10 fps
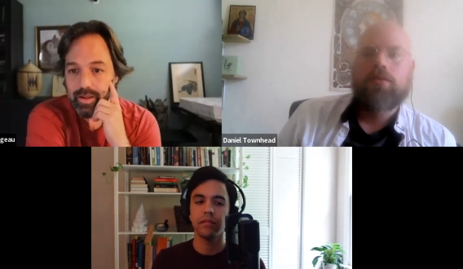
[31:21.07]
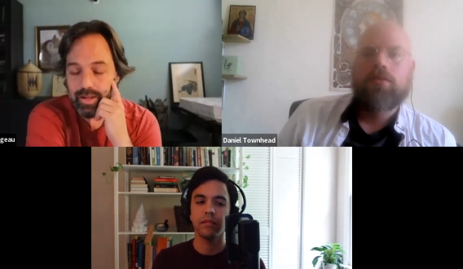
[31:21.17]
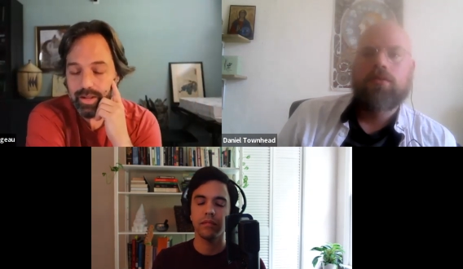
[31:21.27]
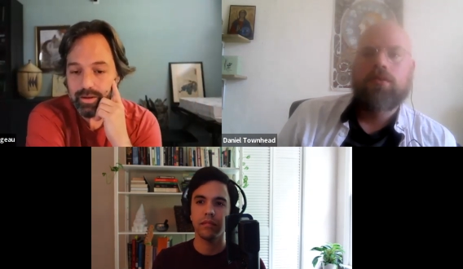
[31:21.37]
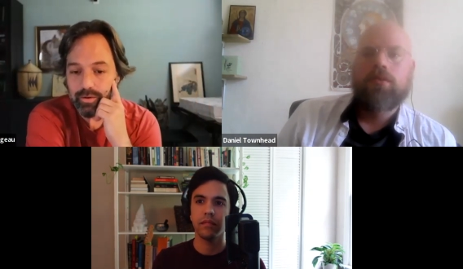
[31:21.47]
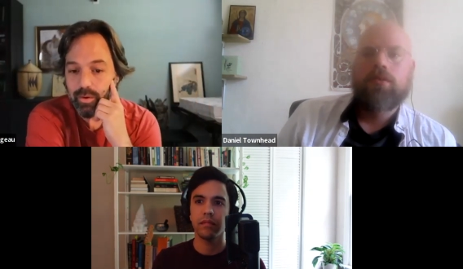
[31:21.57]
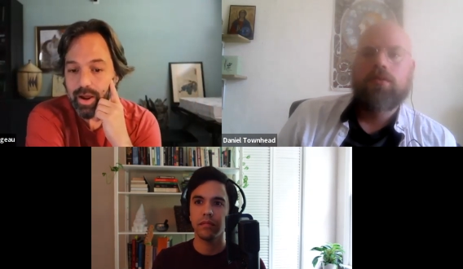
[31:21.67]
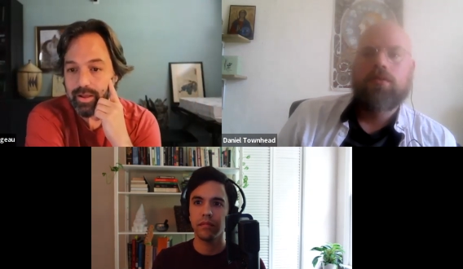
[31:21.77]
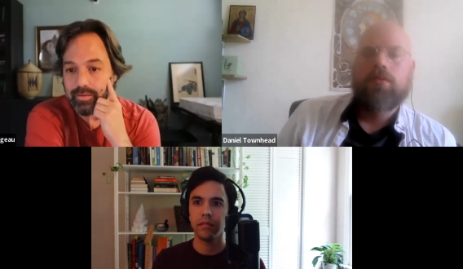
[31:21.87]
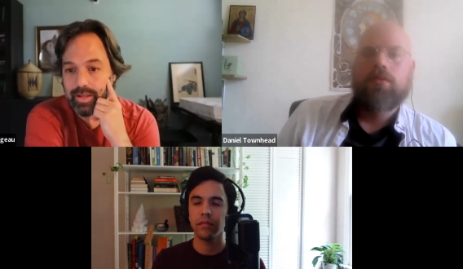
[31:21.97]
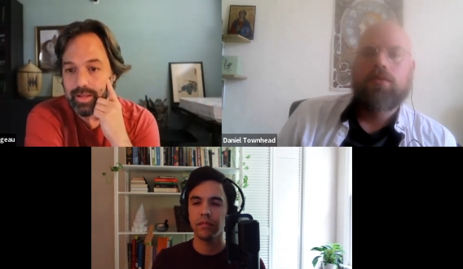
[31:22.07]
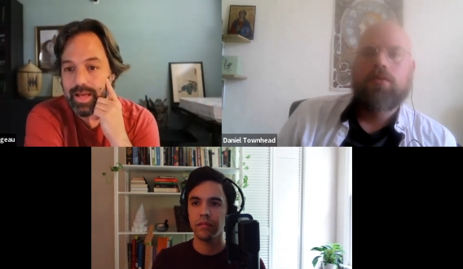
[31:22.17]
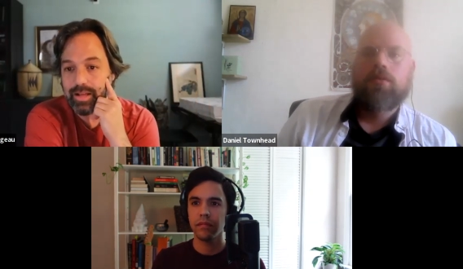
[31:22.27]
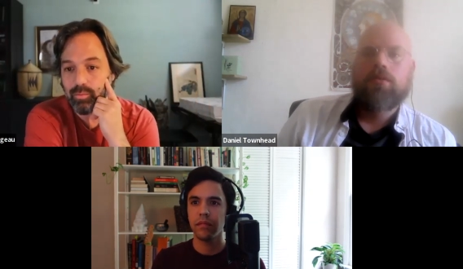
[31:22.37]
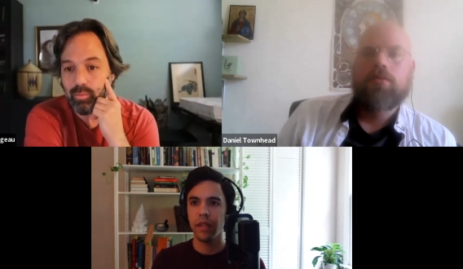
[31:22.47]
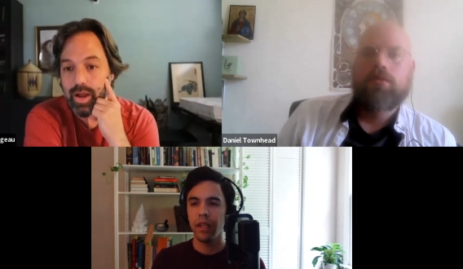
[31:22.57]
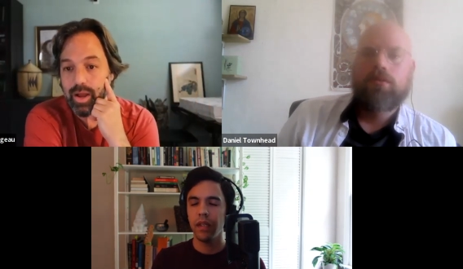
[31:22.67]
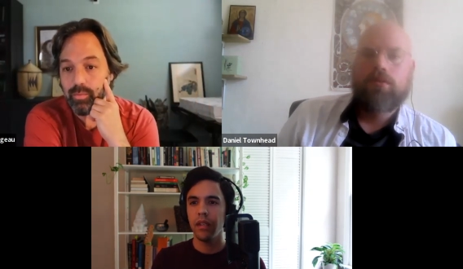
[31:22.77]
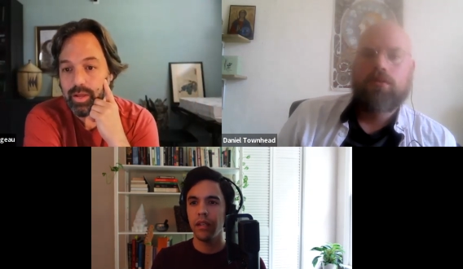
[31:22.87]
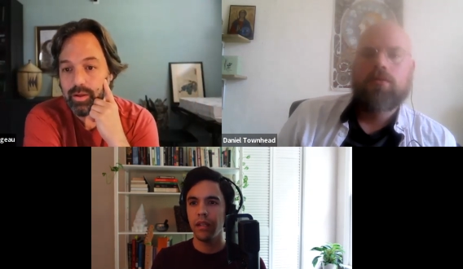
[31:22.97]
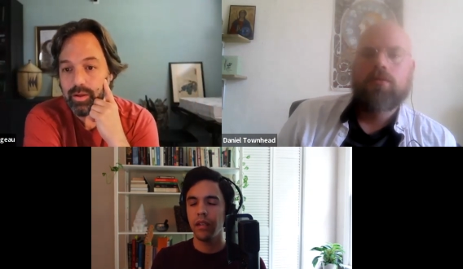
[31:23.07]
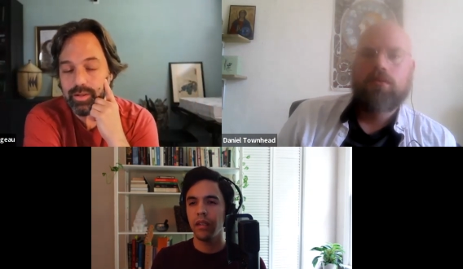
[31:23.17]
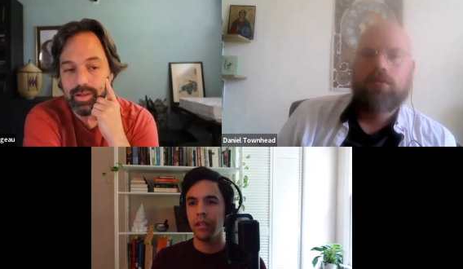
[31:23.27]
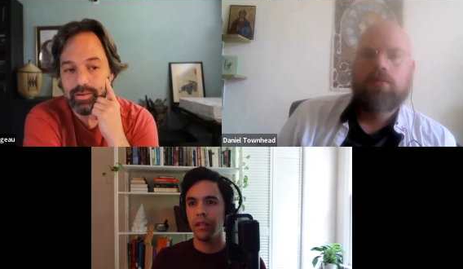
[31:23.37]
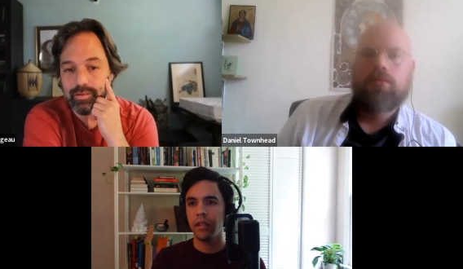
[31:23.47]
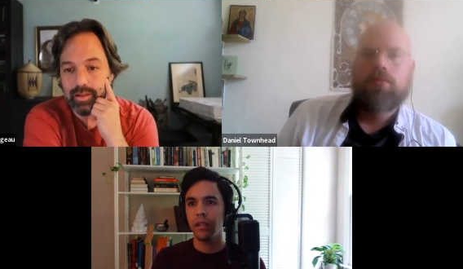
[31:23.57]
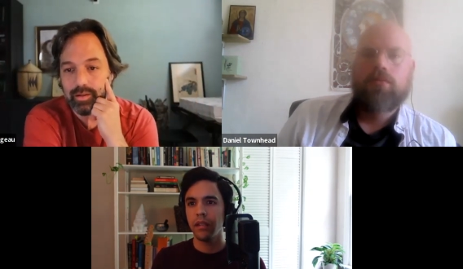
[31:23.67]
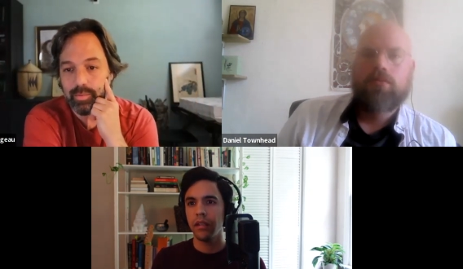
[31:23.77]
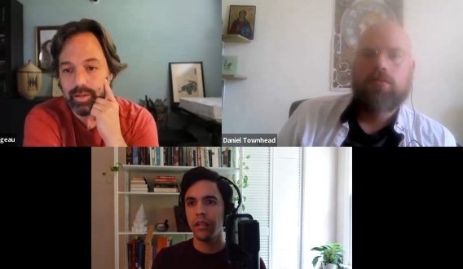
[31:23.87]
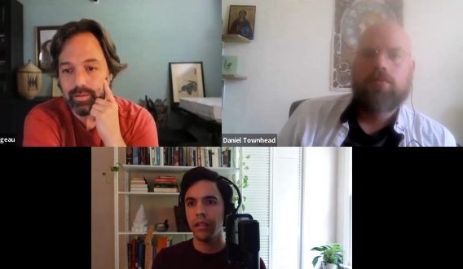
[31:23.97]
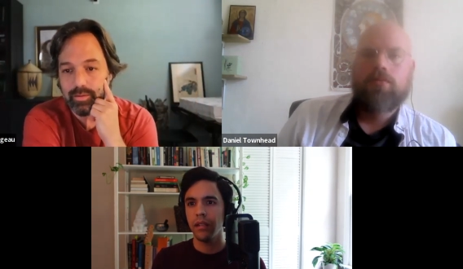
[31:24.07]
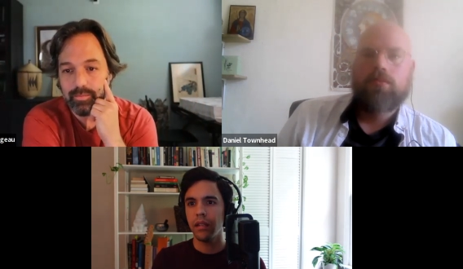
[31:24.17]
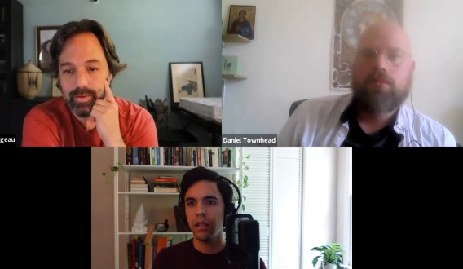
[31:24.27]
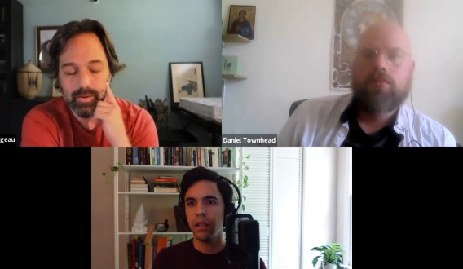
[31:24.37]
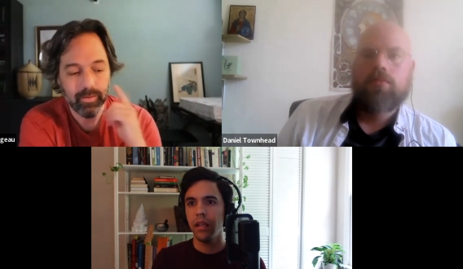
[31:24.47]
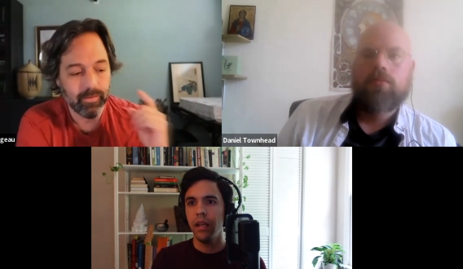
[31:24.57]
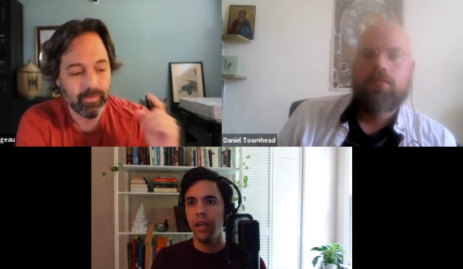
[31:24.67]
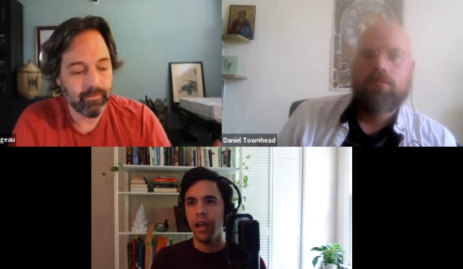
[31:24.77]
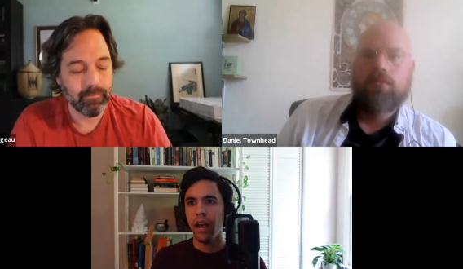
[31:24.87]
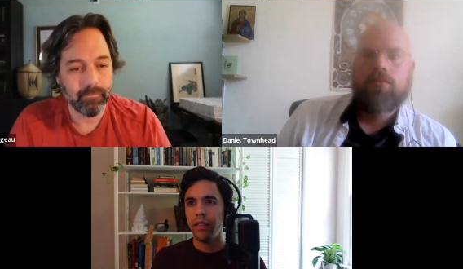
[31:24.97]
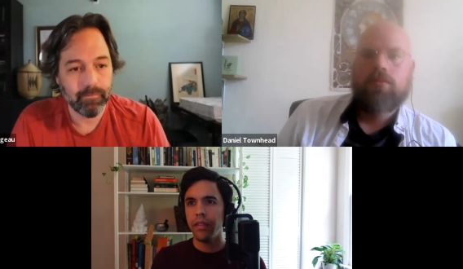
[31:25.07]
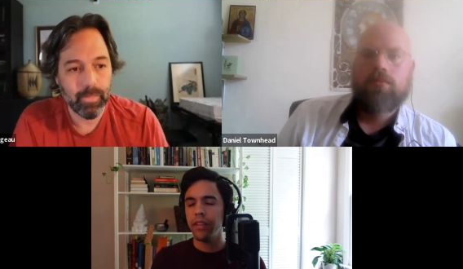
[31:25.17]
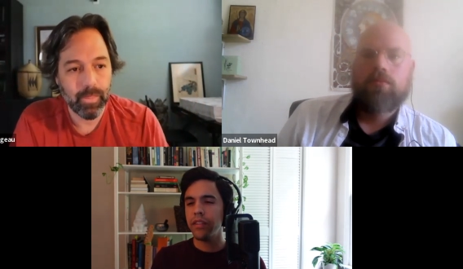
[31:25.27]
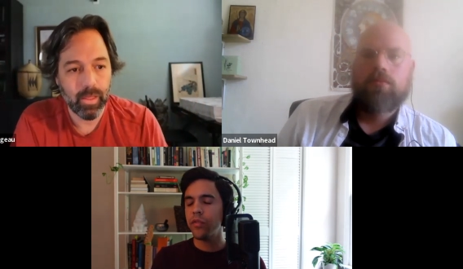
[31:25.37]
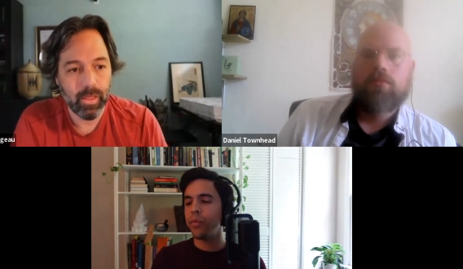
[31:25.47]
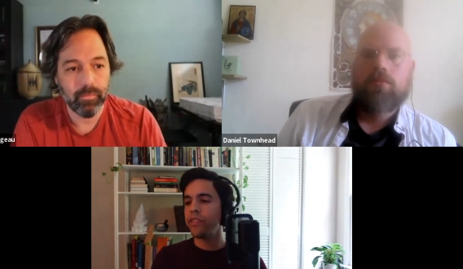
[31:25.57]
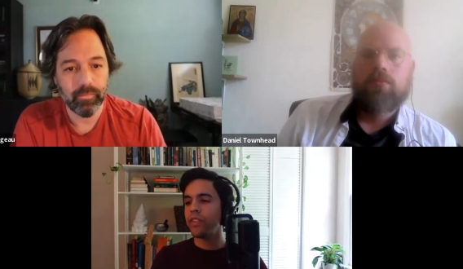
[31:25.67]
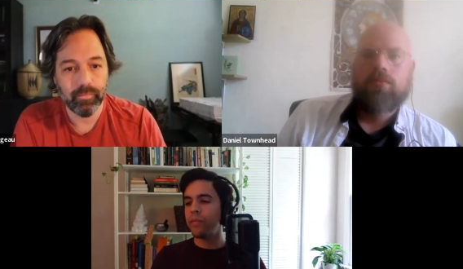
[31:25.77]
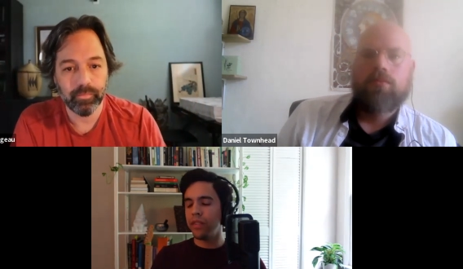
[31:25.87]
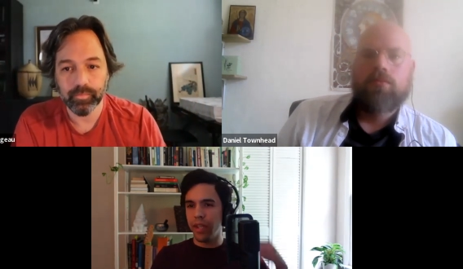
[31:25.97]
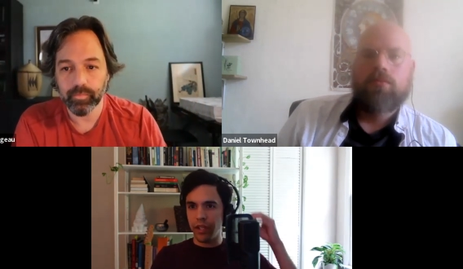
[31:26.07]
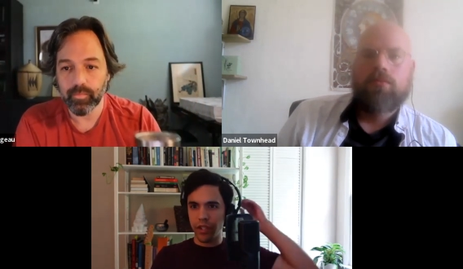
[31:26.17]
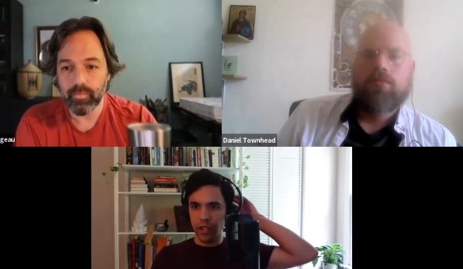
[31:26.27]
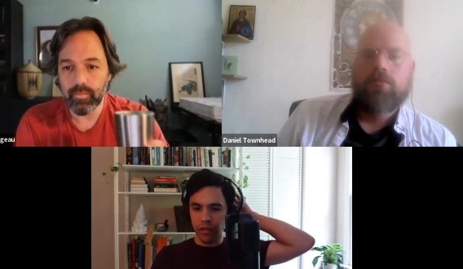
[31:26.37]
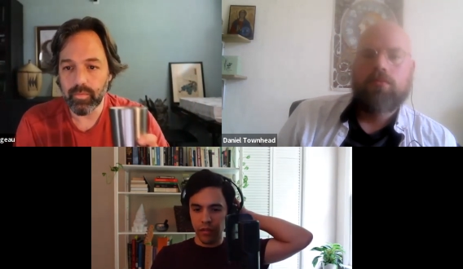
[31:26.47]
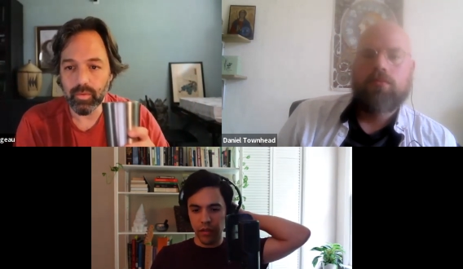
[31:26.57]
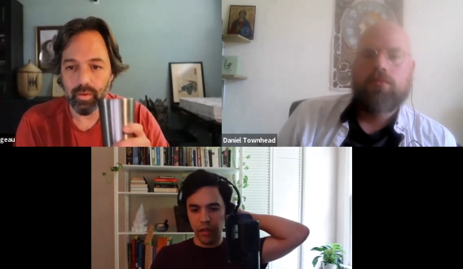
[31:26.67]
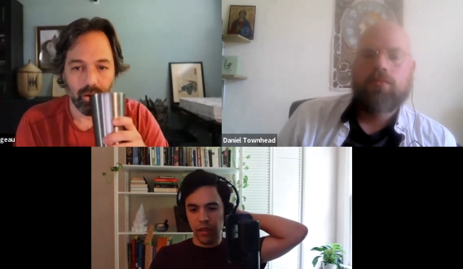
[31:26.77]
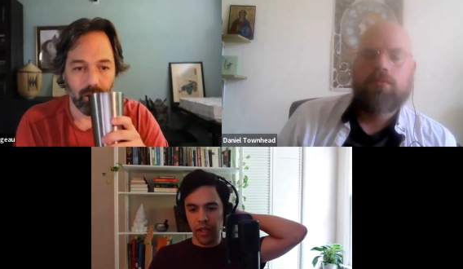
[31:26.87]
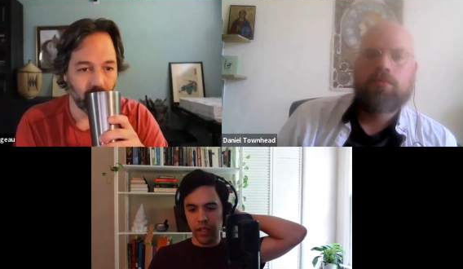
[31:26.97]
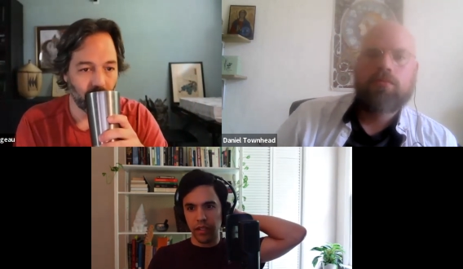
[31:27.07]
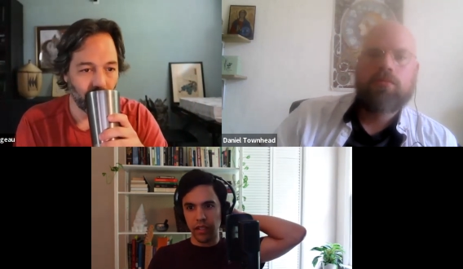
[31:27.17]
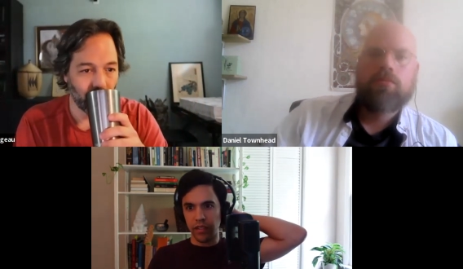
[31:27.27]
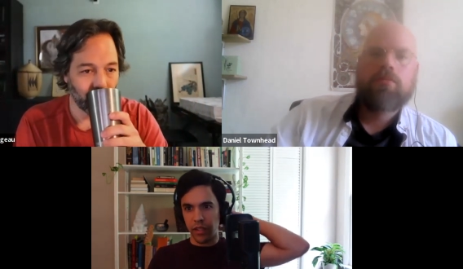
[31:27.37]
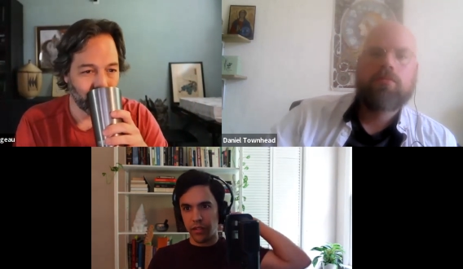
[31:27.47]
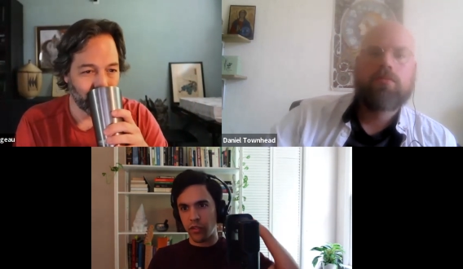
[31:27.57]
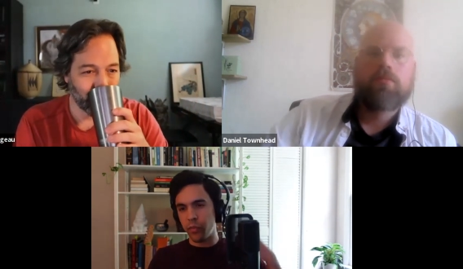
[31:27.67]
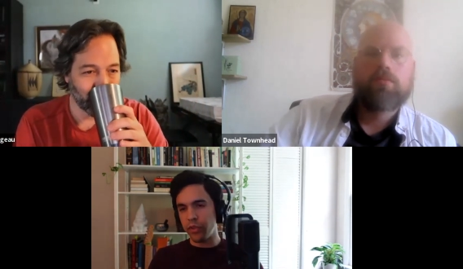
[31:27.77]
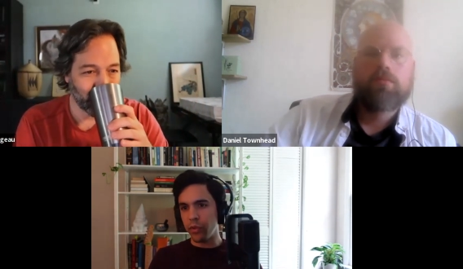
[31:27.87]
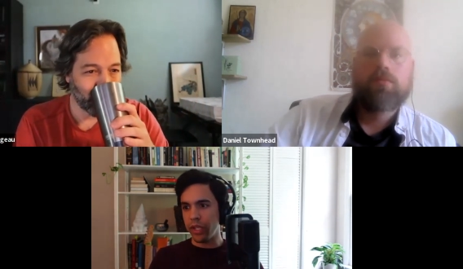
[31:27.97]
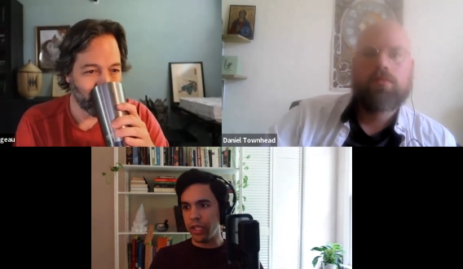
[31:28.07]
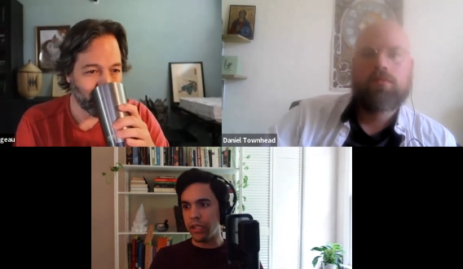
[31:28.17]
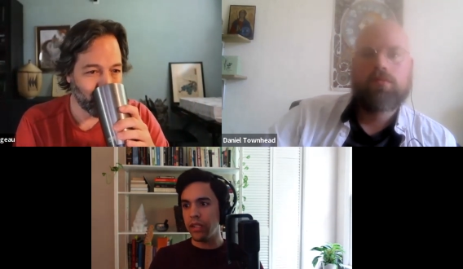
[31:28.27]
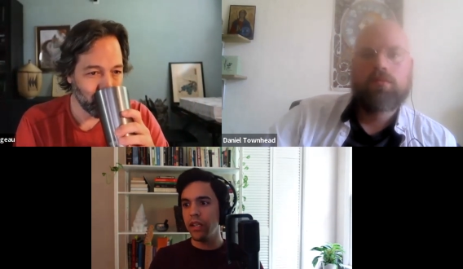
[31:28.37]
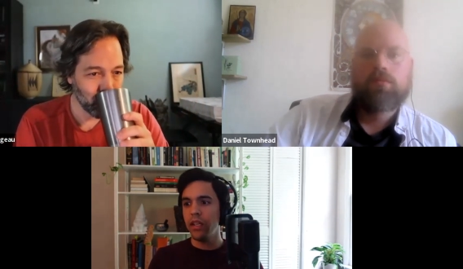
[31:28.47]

Speaker 1: in Christ, and that's why we we tend to celebrate them.
Speaker 2: I think this brings up the tension that exists between